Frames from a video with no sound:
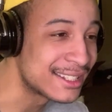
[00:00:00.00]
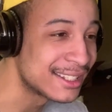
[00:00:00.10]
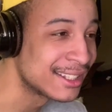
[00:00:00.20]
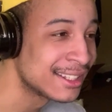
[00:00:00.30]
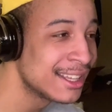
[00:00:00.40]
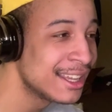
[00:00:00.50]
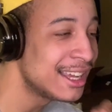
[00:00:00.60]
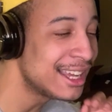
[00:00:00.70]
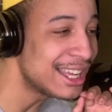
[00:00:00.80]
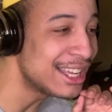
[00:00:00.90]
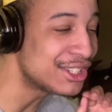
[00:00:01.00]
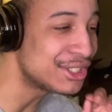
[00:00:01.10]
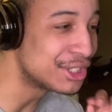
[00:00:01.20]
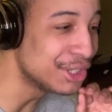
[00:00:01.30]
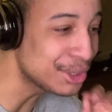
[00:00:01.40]
All that shit.
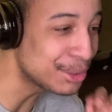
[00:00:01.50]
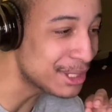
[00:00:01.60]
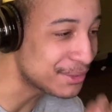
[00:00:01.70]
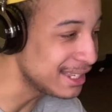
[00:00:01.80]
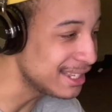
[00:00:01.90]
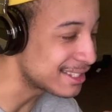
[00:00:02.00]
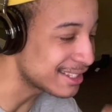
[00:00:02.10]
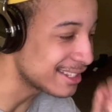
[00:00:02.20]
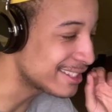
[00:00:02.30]
You know the worst thing is.